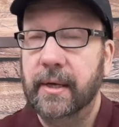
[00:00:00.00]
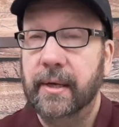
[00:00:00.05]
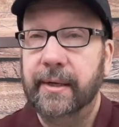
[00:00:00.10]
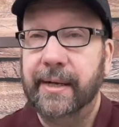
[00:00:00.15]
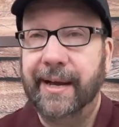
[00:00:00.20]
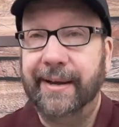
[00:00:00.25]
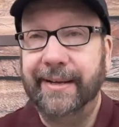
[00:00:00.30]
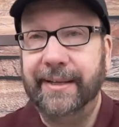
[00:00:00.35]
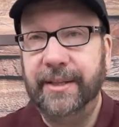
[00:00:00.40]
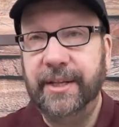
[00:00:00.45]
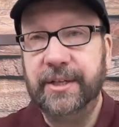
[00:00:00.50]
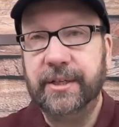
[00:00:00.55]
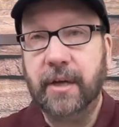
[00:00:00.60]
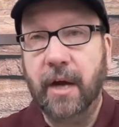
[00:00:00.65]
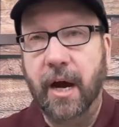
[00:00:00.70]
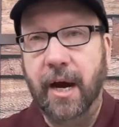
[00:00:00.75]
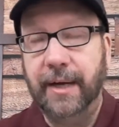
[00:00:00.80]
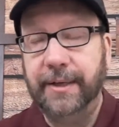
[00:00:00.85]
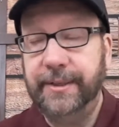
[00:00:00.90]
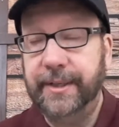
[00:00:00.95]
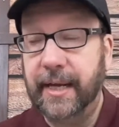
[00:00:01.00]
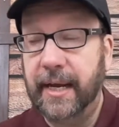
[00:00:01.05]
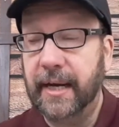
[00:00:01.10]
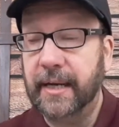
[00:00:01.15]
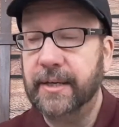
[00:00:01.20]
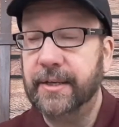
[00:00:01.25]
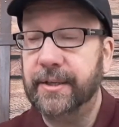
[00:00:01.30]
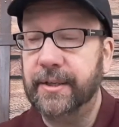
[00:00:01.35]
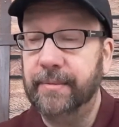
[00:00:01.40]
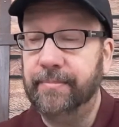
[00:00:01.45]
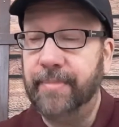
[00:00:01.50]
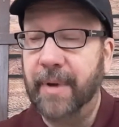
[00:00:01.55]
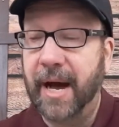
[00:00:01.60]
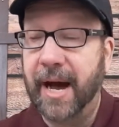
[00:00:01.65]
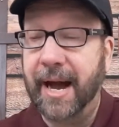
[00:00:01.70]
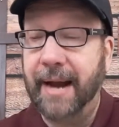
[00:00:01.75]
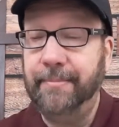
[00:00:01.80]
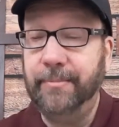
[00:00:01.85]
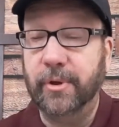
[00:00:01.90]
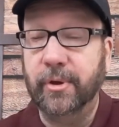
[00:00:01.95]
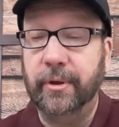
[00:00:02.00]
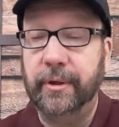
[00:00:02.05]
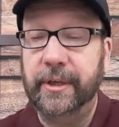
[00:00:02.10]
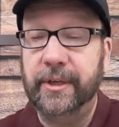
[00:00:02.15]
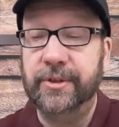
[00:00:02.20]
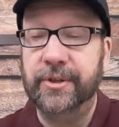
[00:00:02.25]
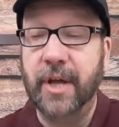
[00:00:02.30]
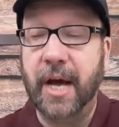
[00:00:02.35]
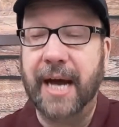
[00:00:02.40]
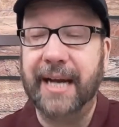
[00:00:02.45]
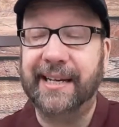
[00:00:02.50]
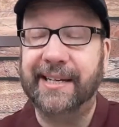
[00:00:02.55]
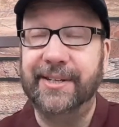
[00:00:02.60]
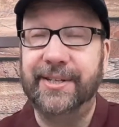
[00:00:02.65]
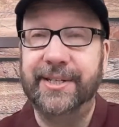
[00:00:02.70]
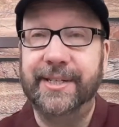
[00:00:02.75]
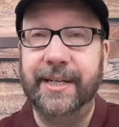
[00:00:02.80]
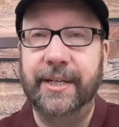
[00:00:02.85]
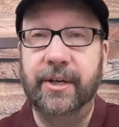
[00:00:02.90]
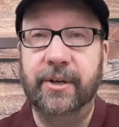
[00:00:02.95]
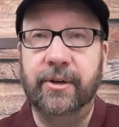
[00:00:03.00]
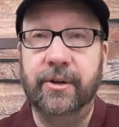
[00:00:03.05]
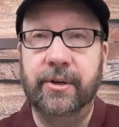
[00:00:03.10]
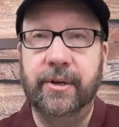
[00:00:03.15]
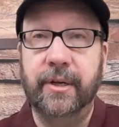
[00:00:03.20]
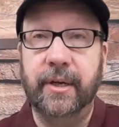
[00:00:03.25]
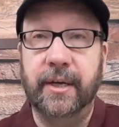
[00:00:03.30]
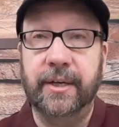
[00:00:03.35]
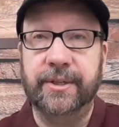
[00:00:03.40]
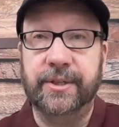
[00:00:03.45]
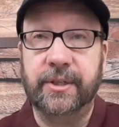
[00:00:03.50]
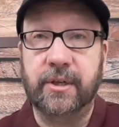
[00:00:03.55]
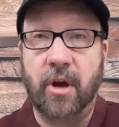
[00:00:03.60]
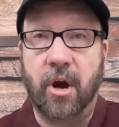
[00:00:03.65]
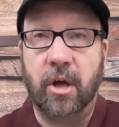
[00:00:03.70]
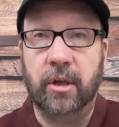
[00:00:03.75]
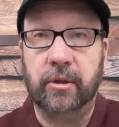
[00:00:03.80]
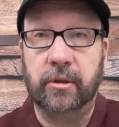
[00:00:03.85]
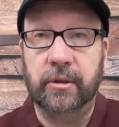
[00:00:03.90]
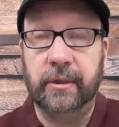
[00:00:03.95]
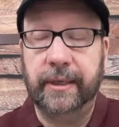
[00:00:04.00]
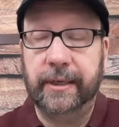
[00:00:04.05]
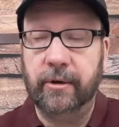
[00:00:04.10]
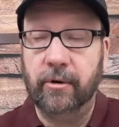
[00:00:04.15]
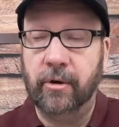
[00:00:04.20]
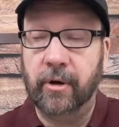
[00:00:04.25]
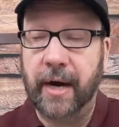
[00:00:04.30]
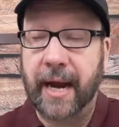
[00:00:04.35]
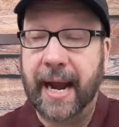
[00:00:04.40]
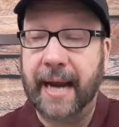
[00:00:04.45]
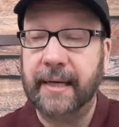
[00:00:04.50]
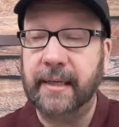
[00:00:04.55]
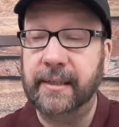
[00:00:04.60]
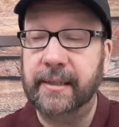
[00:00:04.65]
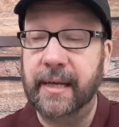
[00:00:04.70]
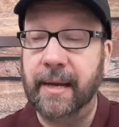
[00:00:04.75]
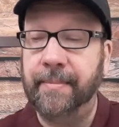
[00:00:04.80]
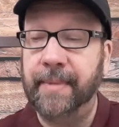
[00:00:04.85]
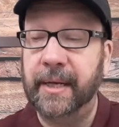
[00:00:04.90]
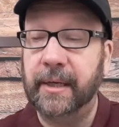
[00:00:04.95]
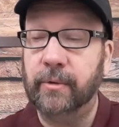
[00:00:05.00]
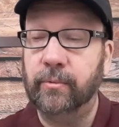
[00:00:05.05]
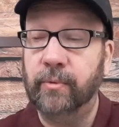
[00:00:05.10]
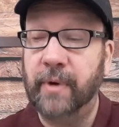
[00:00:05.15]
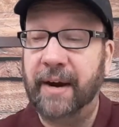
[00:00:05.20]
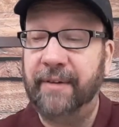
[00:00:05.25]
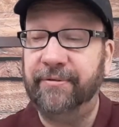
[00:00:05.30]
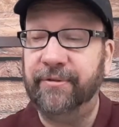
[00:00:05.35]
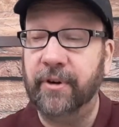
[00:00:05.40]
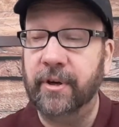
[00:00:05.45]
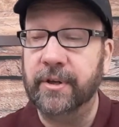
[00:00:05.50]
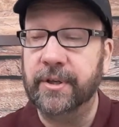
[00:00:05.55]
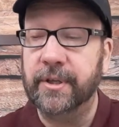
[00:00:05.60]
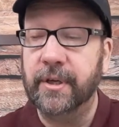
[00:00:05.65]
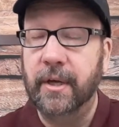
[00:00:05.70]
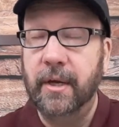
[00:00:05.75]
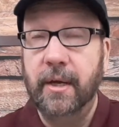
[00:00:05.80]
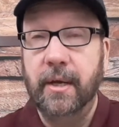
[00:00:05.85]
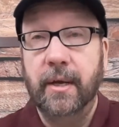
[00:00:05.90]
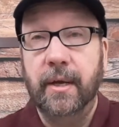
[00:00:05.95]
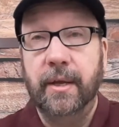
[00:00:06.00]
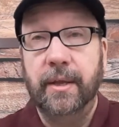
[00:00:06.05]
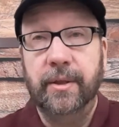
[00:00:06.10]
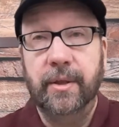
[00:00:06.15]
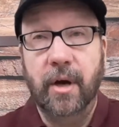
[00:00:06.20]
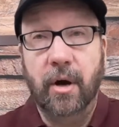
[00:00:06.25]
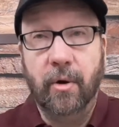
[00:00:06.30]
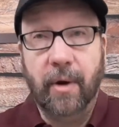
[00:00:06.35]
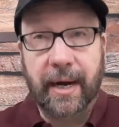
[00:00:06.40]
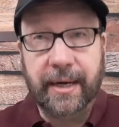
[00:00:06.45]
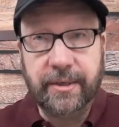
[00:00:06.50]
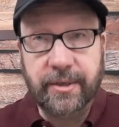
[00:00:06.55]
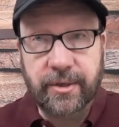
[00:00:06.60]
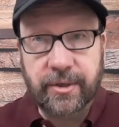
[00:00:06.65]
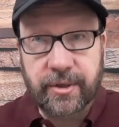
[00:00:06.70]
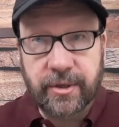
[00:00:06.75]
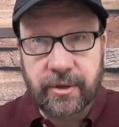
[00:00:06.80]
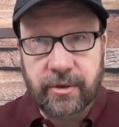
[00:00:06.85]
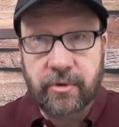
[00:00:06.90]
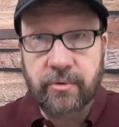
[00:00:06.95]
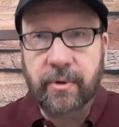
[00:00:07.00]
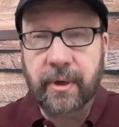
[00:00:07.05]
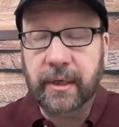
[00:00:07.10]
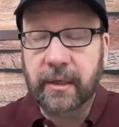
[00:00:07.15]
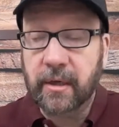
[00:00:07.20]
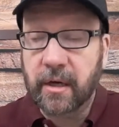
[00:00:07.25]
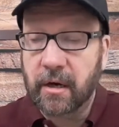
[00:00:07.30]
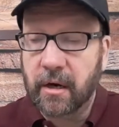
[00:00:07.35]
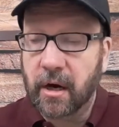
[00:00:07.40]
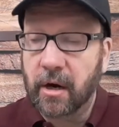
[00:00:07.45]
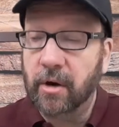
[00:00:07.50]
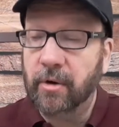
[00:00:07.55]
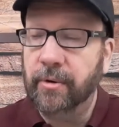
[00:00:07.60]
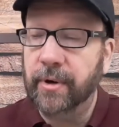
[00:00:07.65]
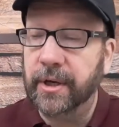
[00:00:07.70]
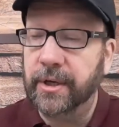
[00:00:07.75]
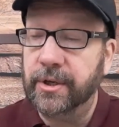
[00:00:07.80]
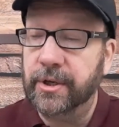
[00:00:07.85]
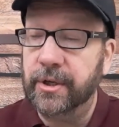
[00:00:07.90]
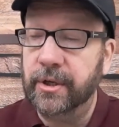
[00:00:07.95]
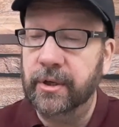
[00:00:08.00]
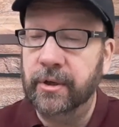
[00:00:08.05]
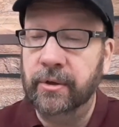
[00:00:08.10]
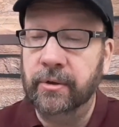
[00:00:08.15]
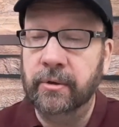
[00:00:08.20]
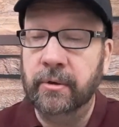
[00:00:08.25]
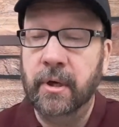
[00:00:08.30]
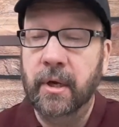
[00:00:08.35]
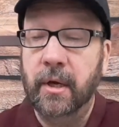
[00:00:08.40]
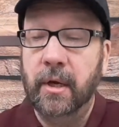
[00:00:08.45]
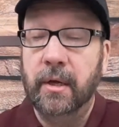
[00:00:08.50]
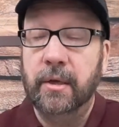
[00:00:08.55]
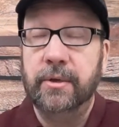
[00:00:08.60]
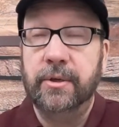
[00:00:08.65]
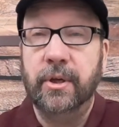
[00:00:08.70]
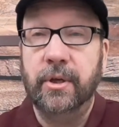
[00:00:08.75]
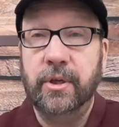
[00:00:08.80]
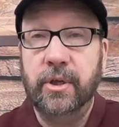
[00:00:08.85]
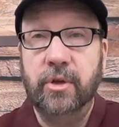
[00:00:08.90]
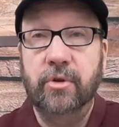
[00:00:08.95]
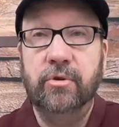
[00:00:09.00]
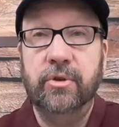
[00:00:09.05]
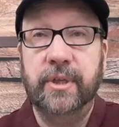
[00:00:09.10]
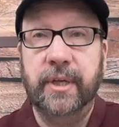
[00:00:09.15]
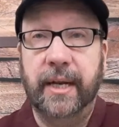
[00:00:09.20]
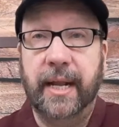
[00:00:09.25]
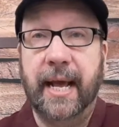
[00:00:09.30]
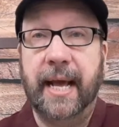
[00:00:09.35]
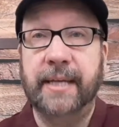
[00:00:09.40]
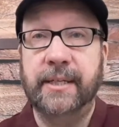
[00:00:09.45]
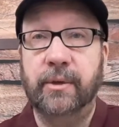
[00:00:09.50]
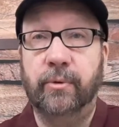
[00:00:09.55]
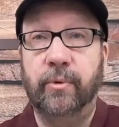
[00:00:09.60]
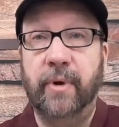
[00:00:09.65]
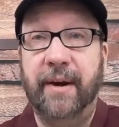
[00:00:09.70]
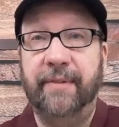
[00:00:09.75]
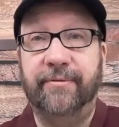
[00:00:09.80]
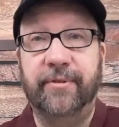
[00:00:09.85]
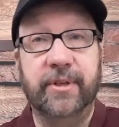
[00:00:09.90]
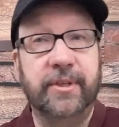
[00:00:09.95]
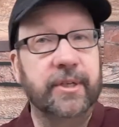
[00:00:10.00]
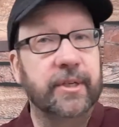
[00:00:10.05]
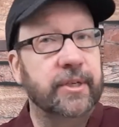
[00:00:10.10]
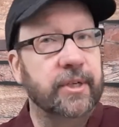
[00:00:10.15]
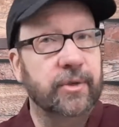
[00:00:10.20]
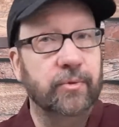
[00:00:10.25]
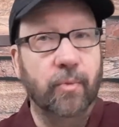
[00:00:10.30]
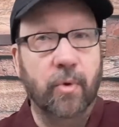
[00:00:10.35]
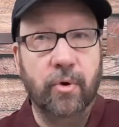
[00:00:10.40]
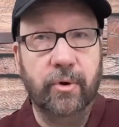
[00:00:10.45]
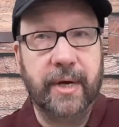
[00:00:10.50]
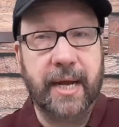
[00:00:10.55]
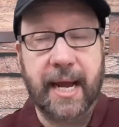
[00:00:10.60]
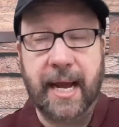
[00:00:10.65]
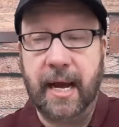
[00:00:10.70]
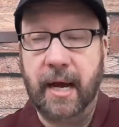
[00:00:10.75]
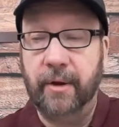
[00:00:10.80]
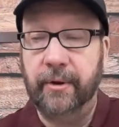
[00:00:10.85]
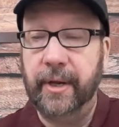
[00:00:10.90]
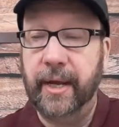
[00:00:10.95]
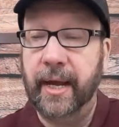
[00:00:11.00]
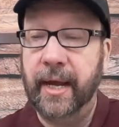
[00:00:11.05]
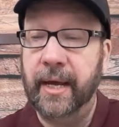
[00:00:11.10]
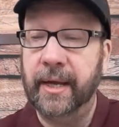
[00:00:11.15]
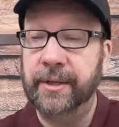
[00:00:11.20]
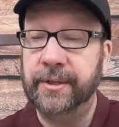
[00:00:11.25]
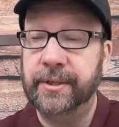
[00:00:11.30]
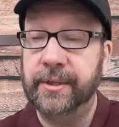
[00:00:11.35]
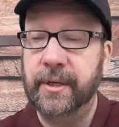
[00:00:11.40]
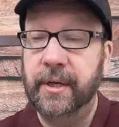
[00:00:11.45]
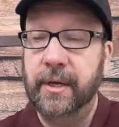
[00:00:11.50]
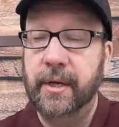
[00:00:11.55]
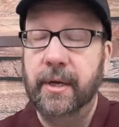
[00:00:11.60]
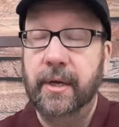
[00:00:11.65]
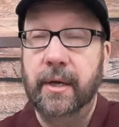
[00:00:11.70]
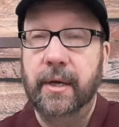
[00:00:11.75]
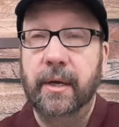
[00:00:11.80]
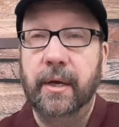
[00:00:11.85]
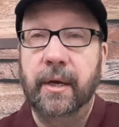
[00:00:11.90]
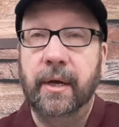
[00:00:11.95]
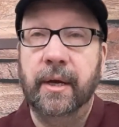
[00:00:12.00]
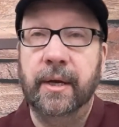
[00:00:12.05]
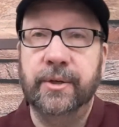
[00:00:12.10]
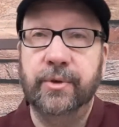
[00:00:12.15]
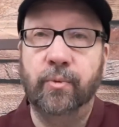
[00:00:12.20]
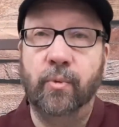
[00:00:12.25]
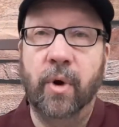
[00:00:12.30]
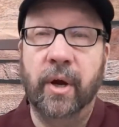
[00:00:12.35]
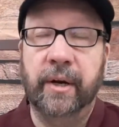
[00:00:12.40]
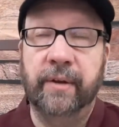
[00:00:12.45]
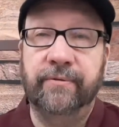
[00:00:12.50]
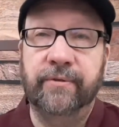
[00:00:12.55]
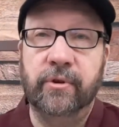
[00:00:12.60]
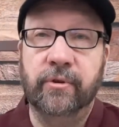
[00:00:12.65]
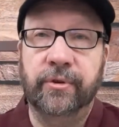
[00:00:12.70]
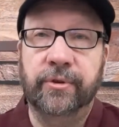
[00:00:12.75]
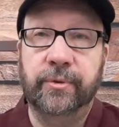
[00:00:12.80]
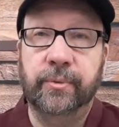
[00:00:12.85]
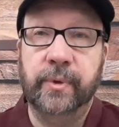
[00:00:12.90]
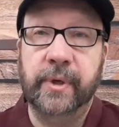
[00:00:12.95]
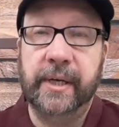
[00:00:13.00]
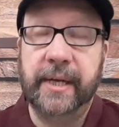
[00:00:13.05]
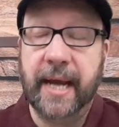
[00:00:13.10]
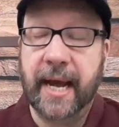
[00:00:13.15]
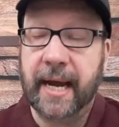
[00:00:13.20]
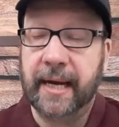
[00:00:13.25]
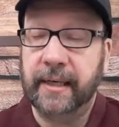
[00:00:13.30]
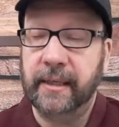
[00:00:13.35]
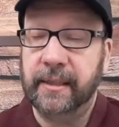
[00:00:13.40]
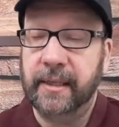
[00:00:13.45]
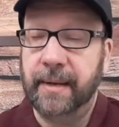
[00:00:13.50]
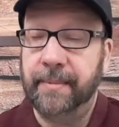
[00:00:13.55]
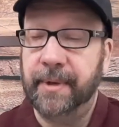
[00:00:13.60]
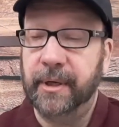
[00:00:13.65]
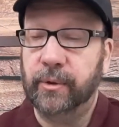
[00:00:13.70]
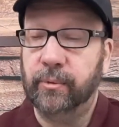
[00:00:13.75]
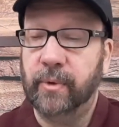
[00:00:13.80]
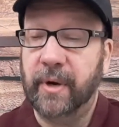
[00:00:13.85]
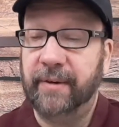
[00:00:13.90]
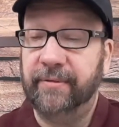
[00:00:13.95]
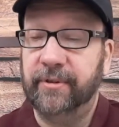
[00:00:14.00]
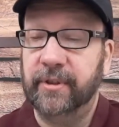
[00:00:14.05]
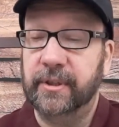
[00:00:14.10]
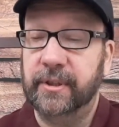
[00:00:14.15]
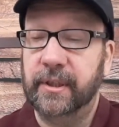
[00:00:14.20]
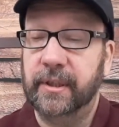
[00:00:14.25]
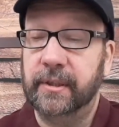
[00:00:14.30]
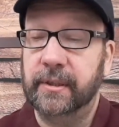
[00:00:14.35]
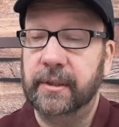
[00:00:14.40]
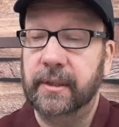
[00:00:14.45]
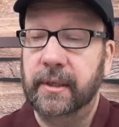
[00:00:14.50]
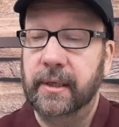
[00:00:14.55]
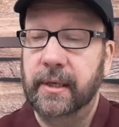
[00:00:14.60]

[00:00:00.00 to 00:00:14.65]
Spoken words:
Now, in this context, the Bible is not considered a scholarly or academic reference, though I do encourage you to use it as a reference. It just won't count as one of your 3 academic references.